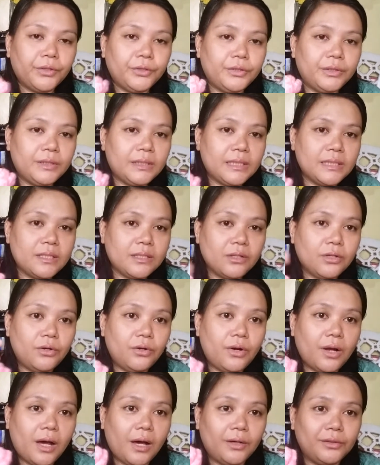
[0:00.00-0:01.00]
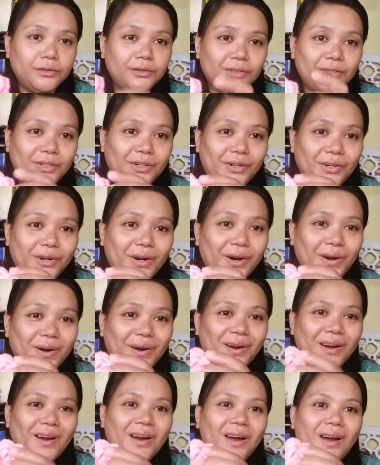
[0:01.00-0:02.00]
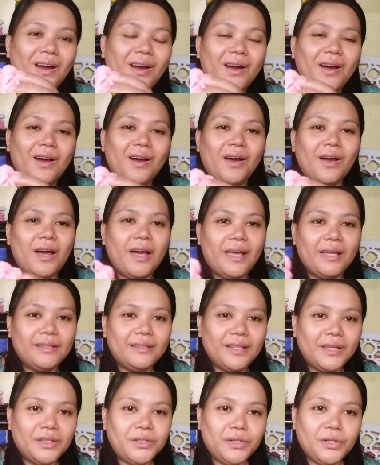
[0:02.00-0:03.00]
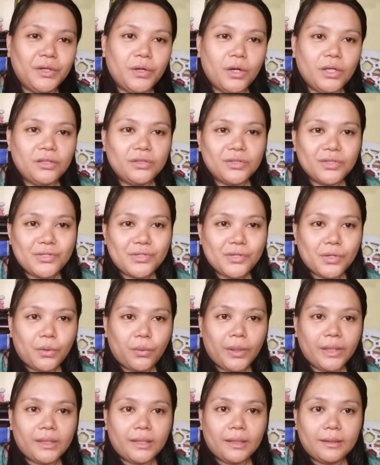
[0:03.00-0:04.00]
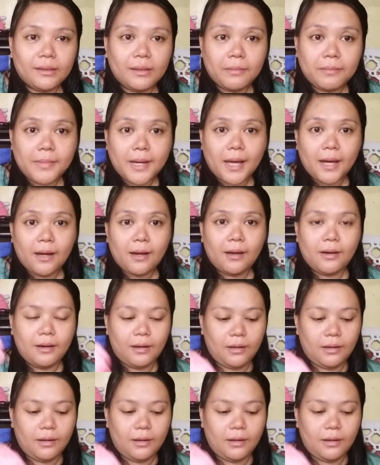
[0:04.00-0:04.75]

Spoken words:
turn this around and then you're going to sew it at the back.